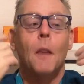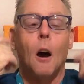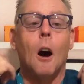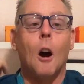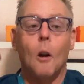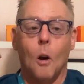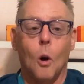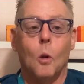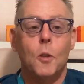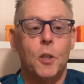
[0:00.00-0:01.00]
are
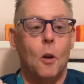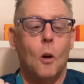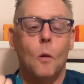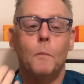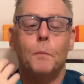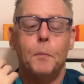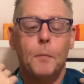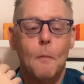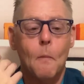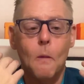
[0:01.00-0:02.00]
also
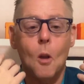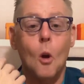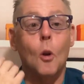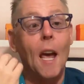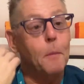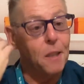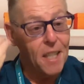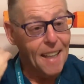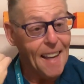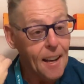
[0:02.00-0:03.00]
unable
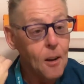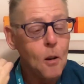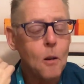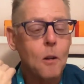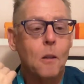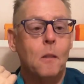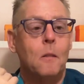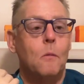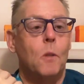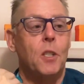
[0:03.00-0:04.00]
to hear,
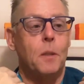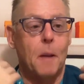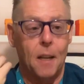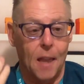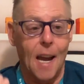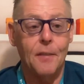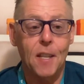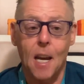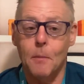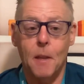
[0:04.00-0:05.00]
which has been a
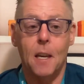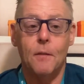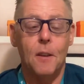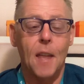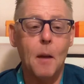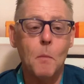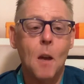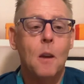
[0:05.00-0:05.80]
lifetime thing for them.